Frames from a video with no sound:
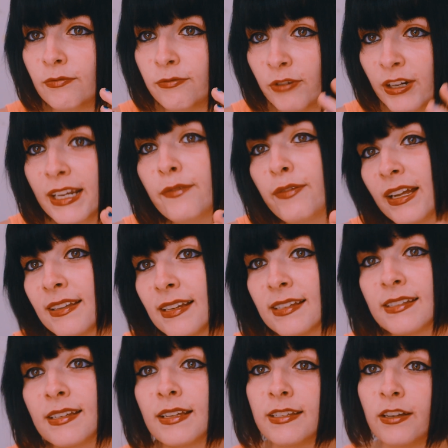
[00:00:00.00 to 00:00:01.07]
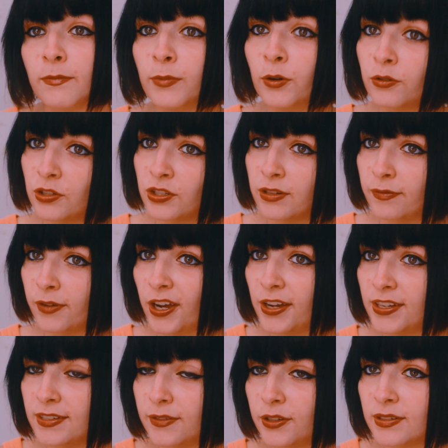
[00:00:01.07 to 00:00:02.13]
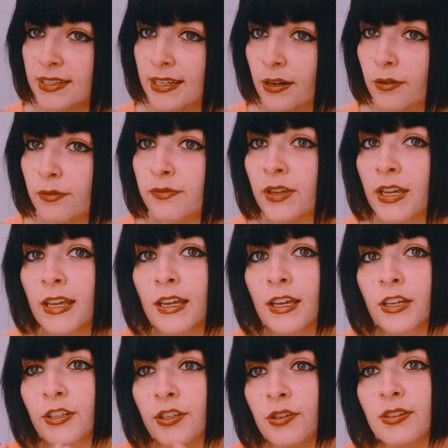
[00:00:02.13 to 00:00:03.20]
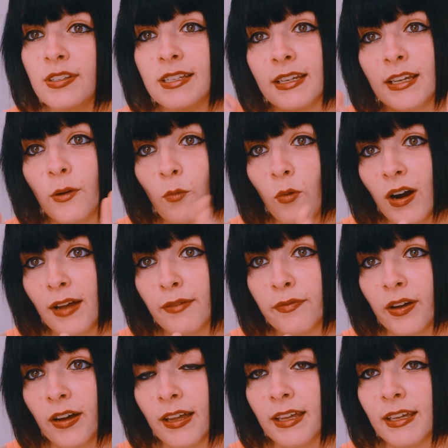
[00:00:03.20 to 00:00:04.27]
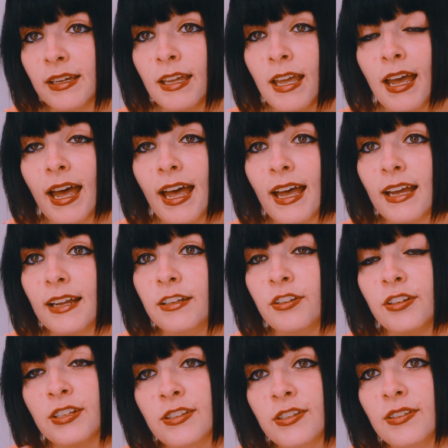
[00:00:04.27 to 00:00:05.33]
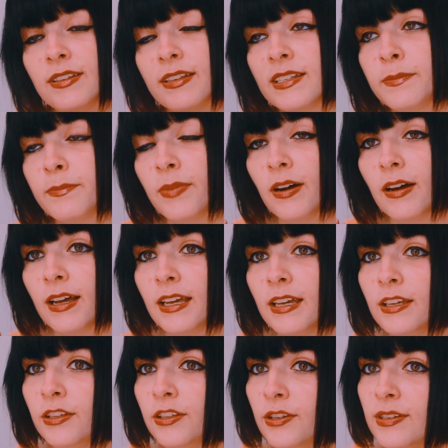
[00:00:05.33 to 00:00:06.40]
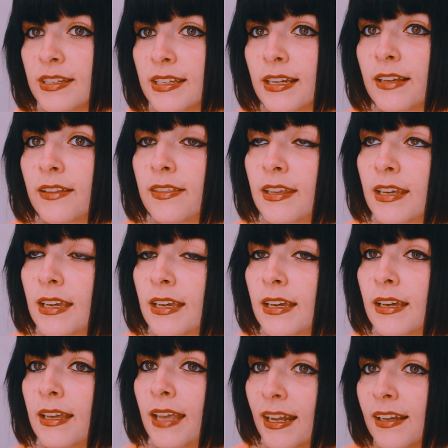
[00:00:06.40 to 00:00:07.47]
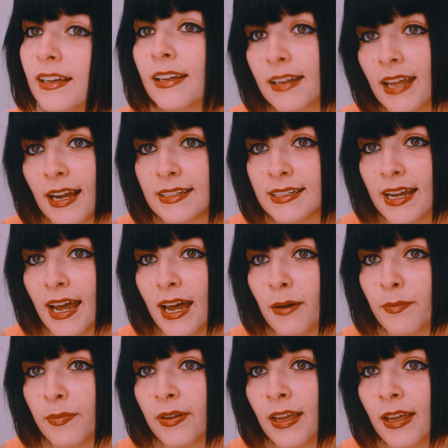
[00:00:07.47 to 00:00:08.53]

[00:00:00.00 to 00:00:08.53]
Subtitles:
really fantastic self-portraiture photos of yourself using Wi-Fi, and you can do this by using the Canon Connect app,